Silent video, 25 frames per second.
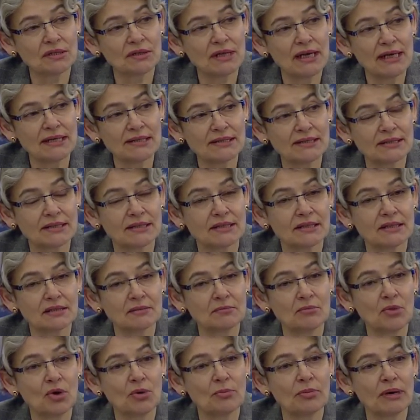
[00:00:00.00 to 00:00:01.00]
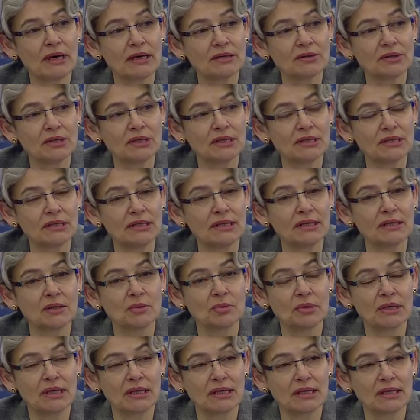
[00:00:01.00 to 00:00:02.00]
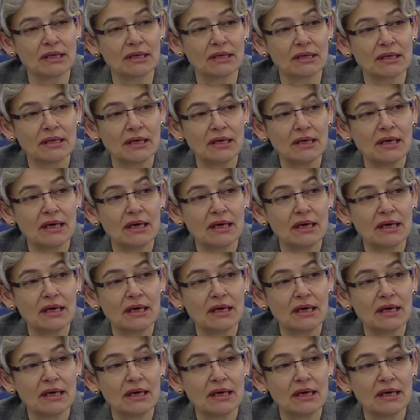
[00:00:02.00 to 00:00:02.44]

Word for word: last mobile learning week,